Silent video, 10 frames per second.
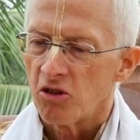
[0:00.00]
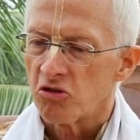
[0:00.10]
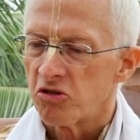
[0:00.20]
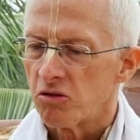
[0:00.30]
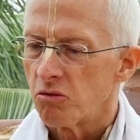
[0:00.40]

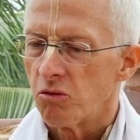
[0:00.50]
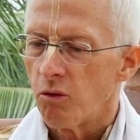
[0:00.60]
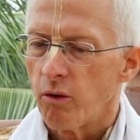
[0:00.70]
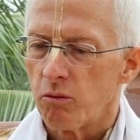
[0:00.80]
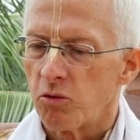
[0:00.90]
so what
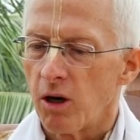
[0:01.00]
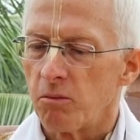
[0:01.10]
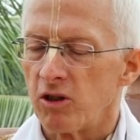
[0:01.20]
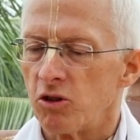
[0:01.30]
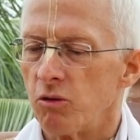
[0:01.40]
would
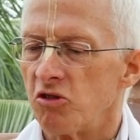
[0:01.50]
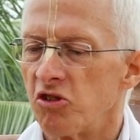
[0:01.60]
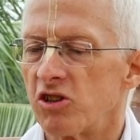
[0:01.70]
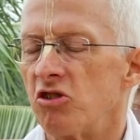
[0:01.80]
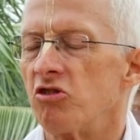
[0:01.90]
Prabhupada do in
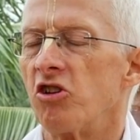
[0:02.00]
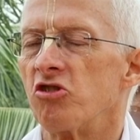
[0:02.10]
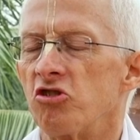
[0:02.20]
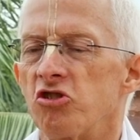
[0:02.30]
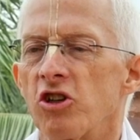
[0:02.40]
such and such a
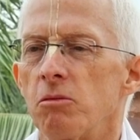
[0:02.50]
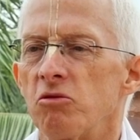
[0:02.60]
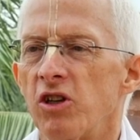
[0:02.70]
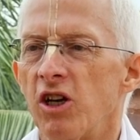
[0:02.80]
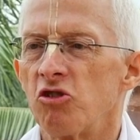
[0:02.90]
circumstance?